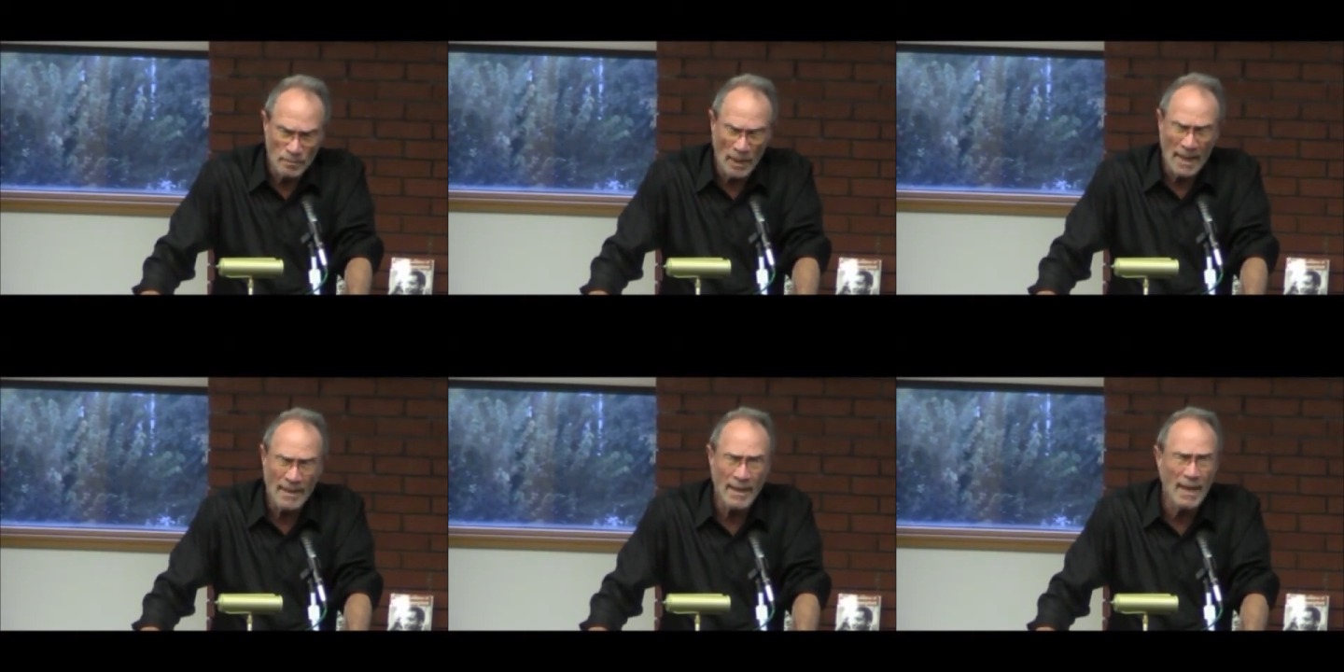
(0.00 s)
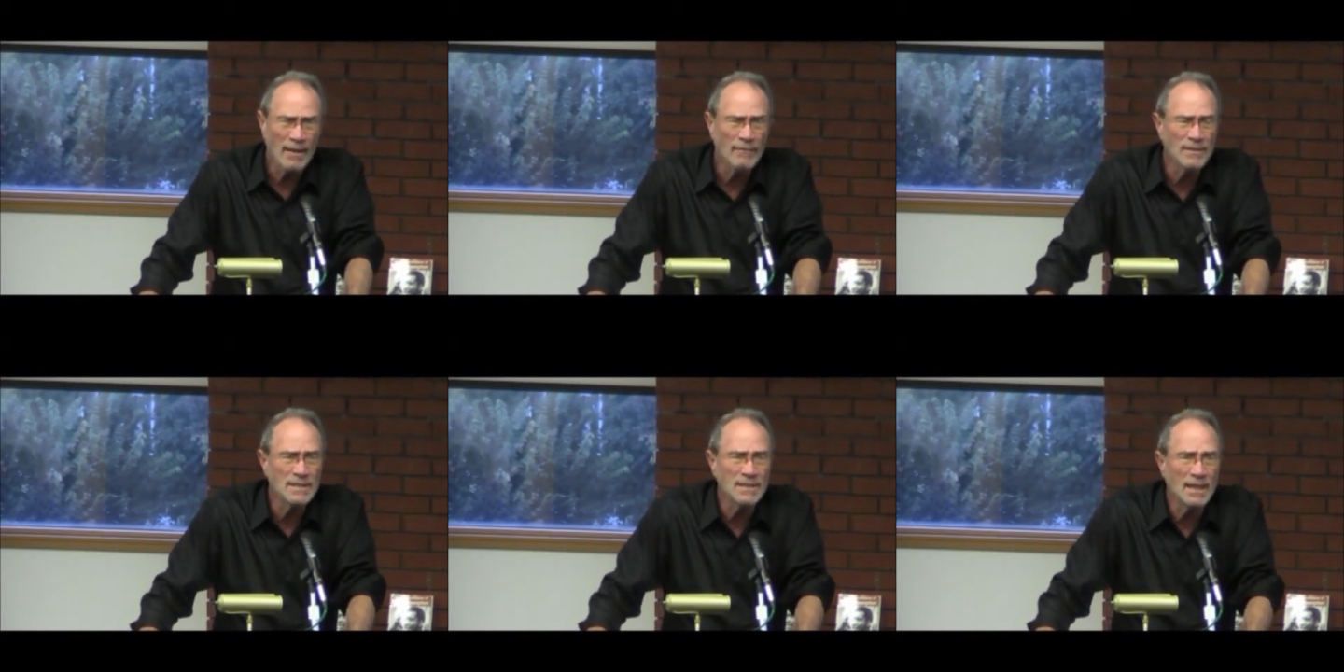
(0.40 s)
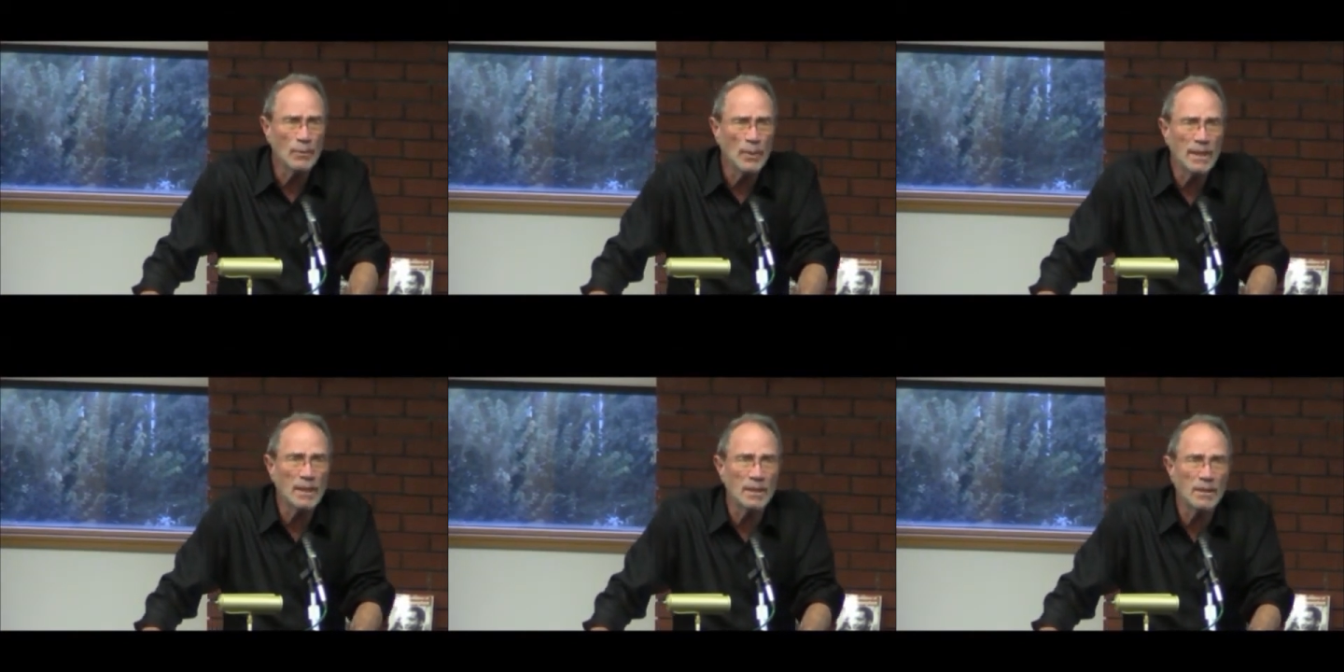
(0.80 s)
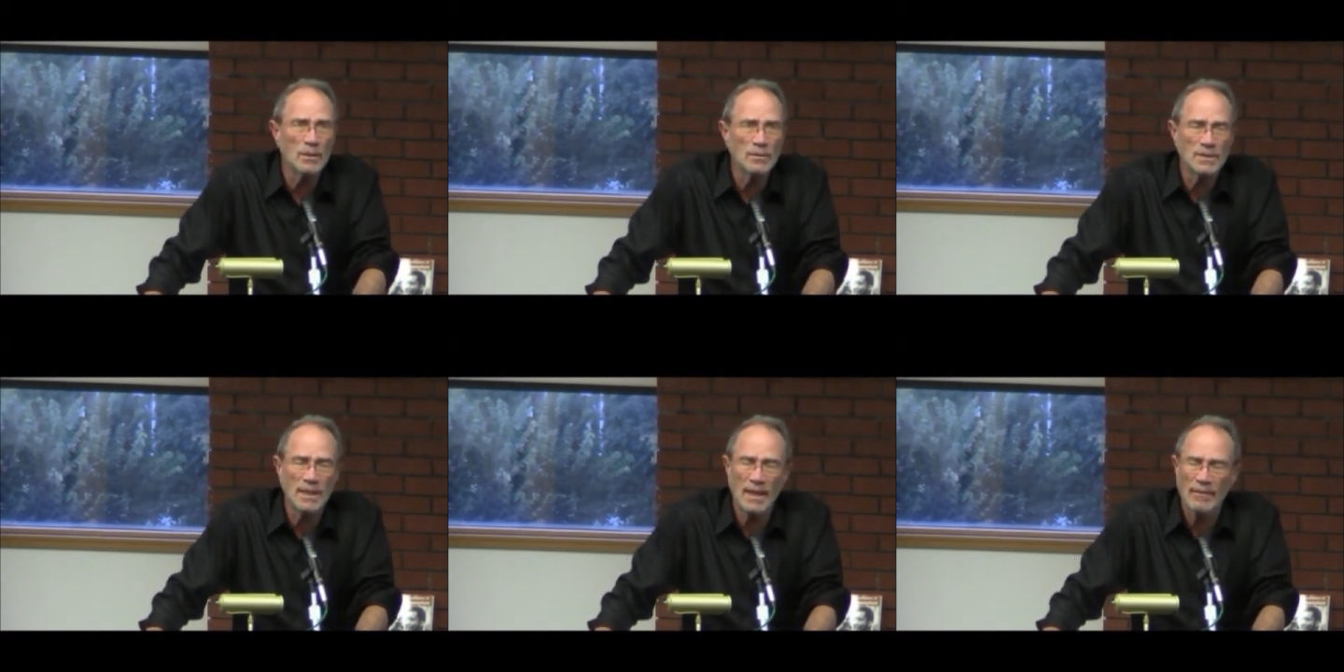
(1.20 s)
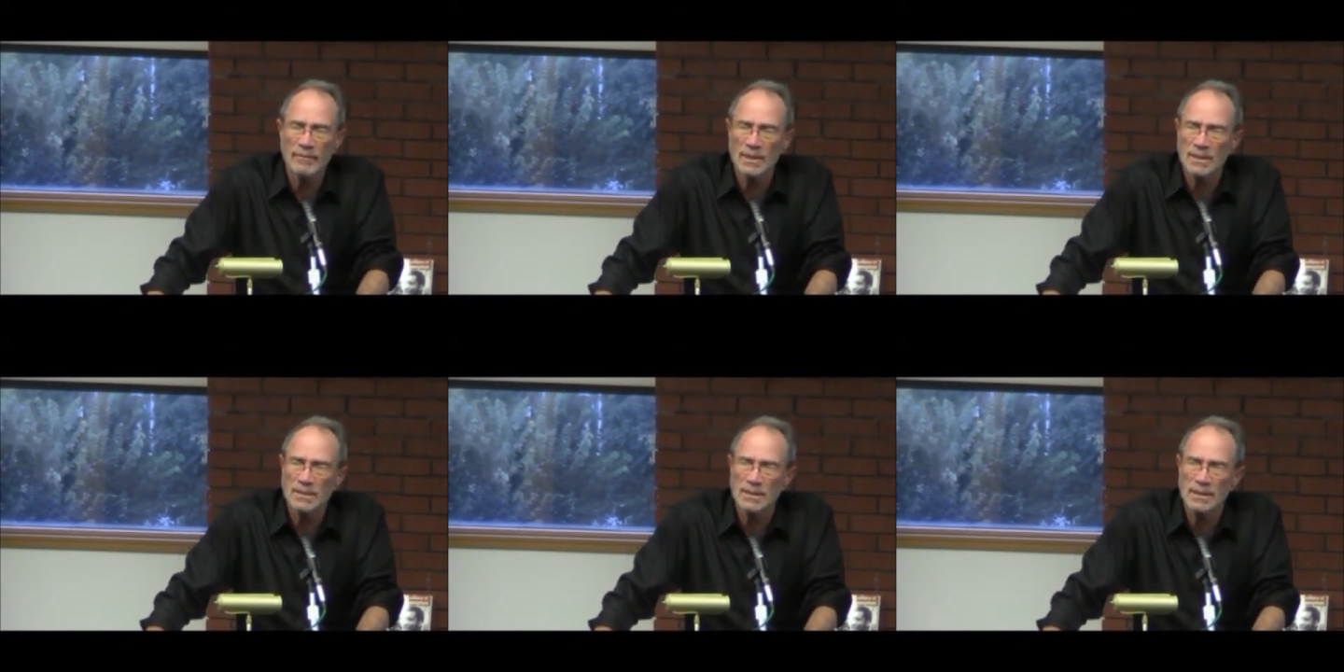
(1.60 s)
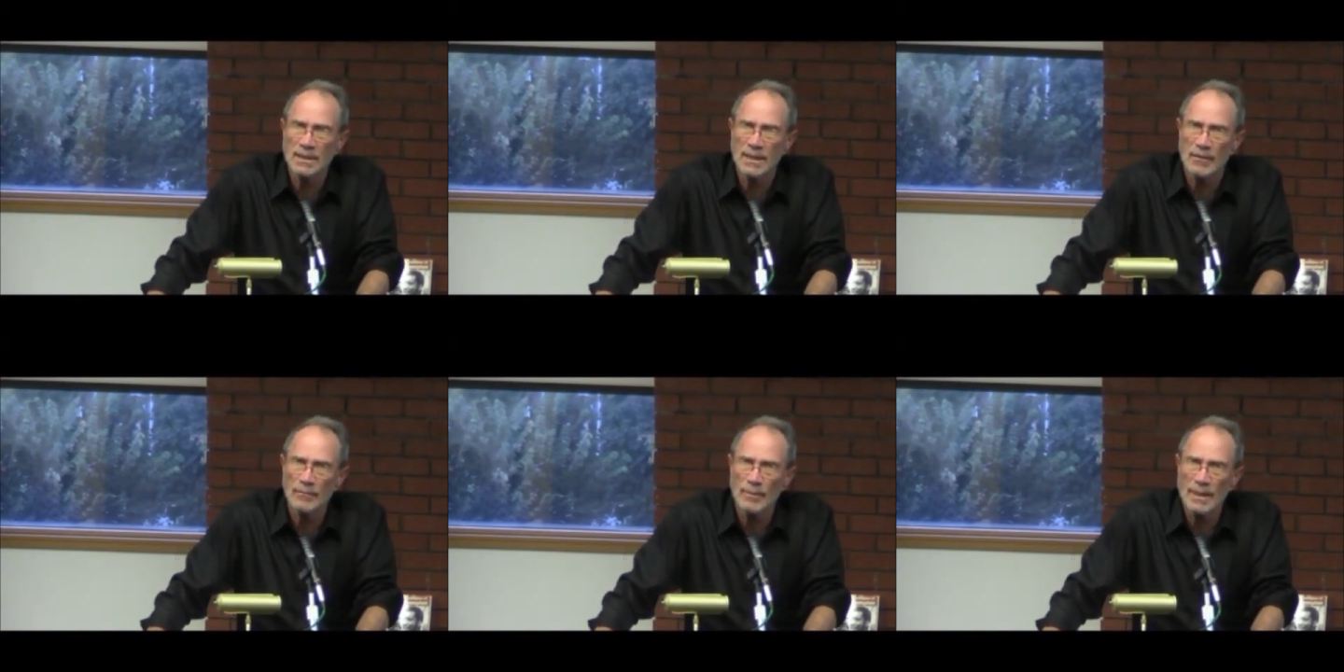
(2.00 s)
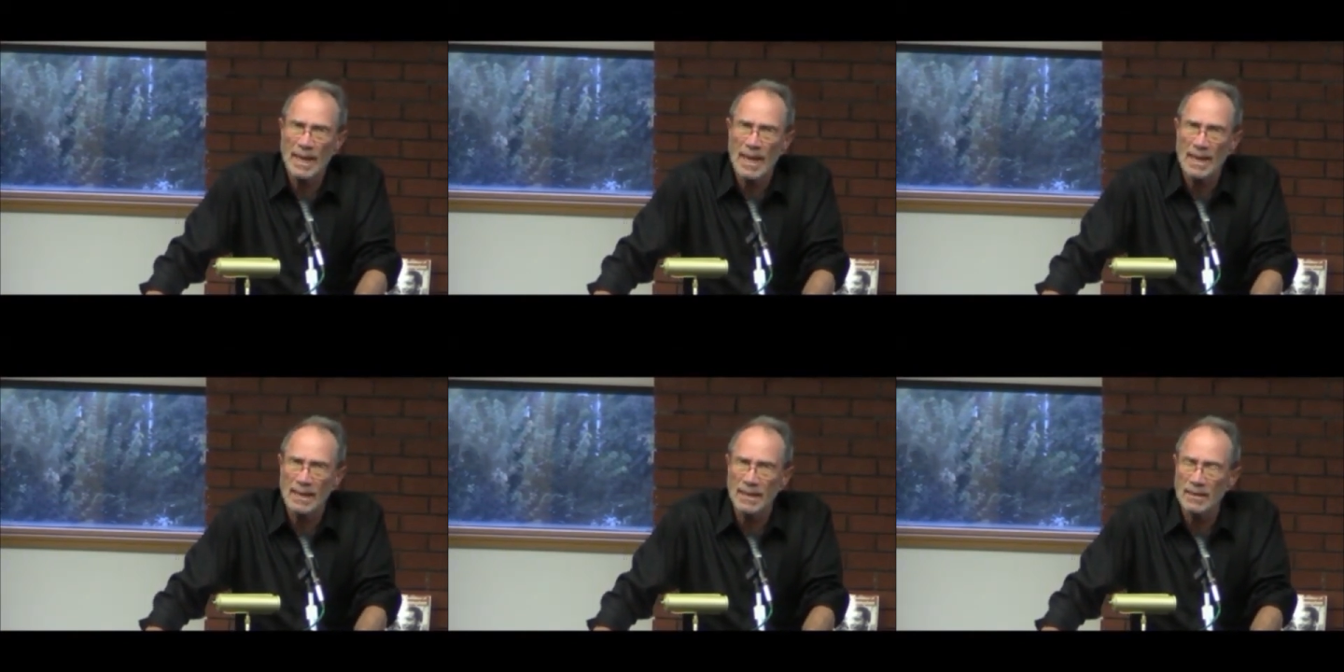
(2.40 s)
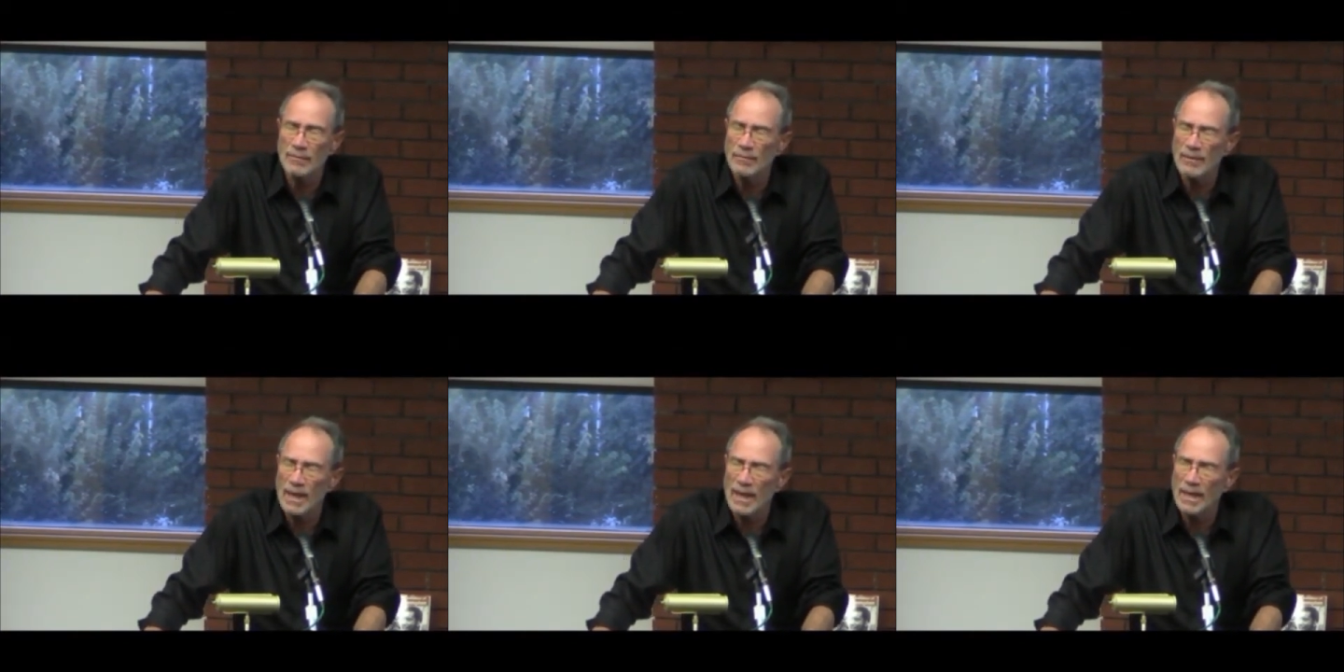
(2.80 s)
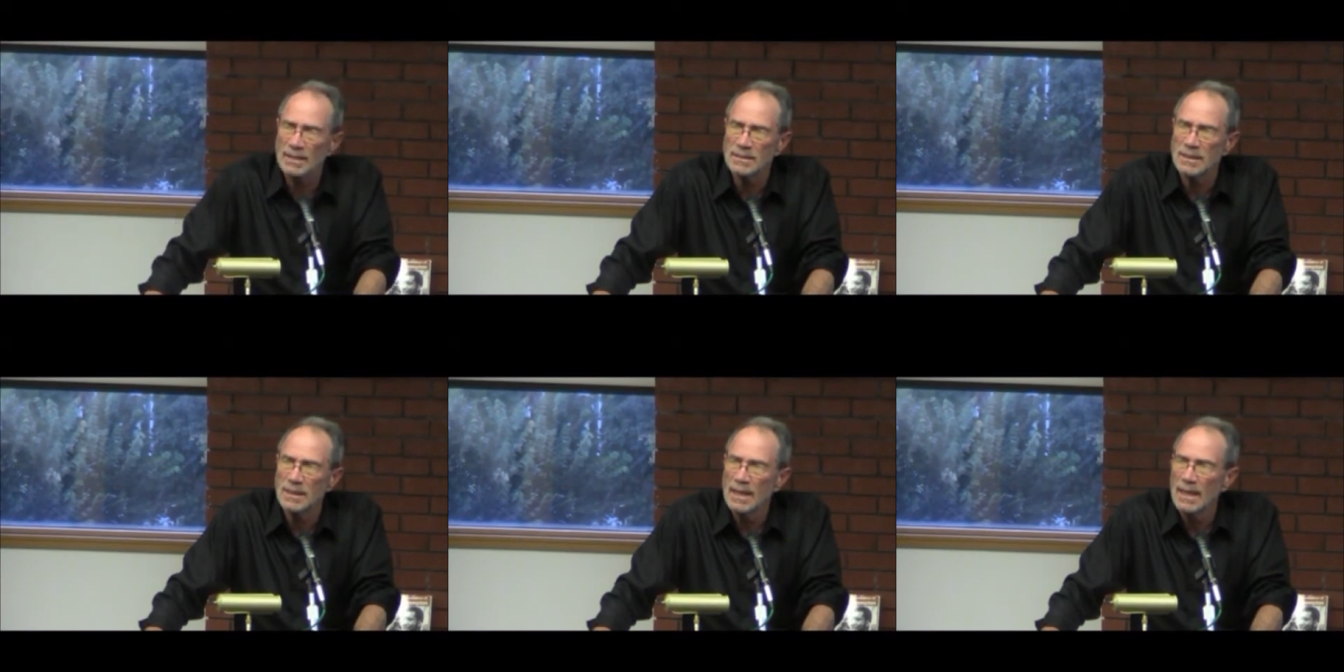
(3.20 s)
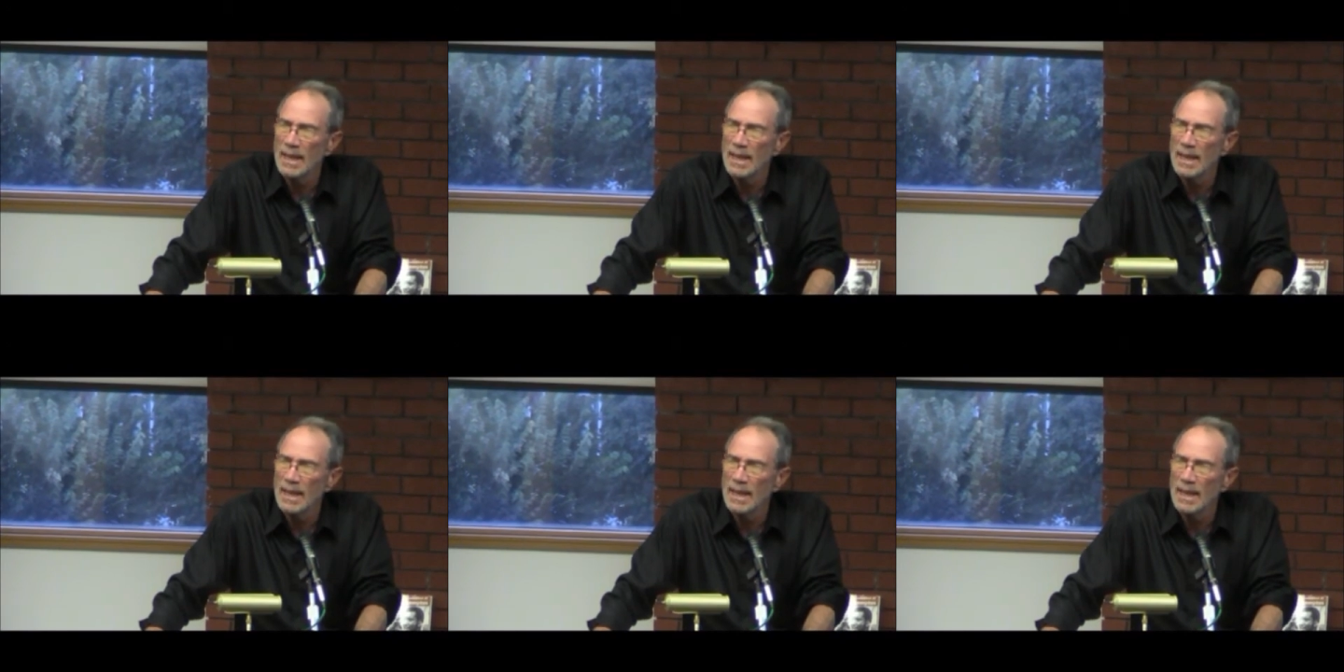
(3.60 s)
And they even said we could use the evidence that the FBI hid files